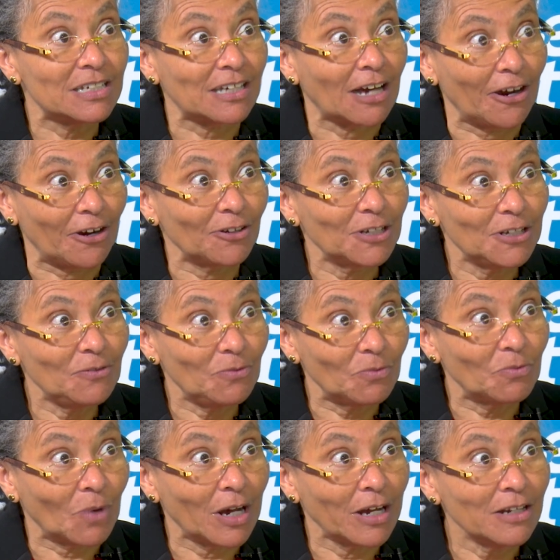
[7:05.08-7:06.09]
entirely,
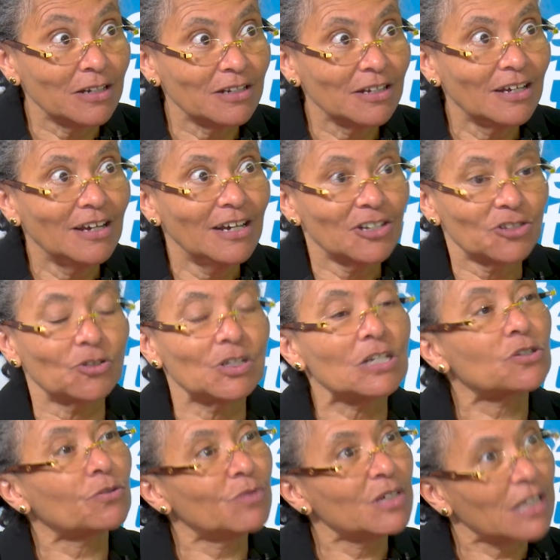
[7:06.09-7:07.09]
right? So
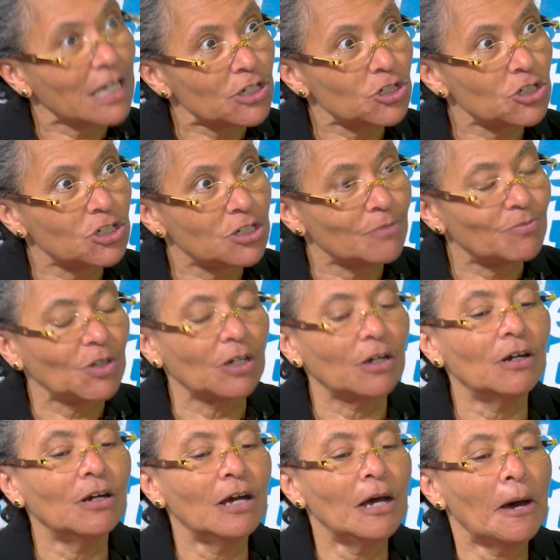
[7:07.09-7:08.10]
there's a relationship there.